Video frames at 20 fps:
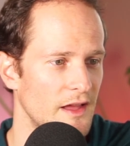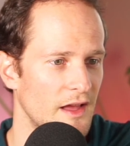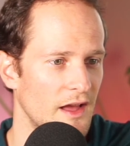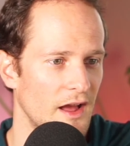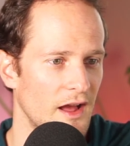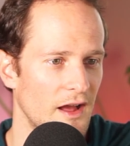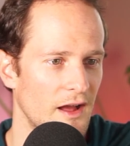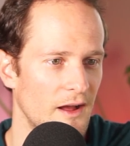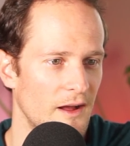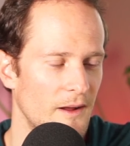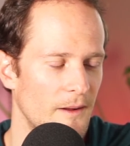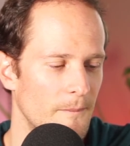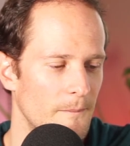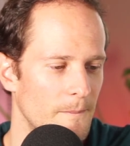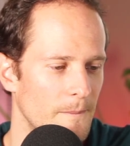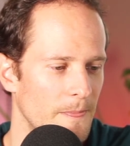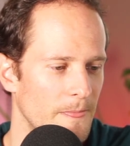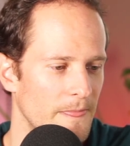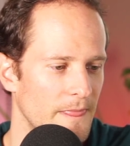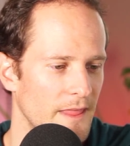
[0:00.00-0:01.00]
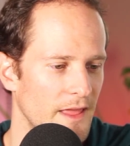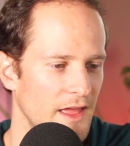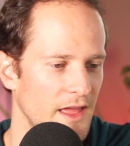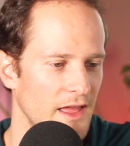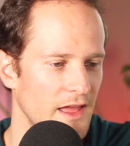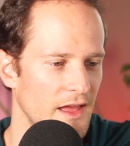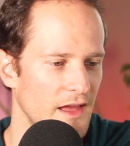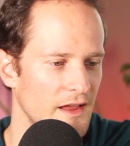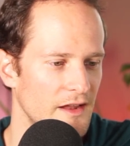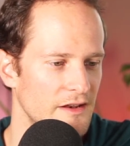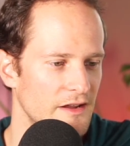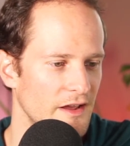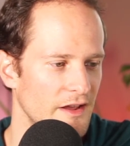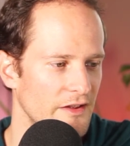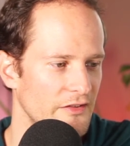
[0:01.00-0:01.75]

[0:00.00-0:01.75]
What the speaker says: And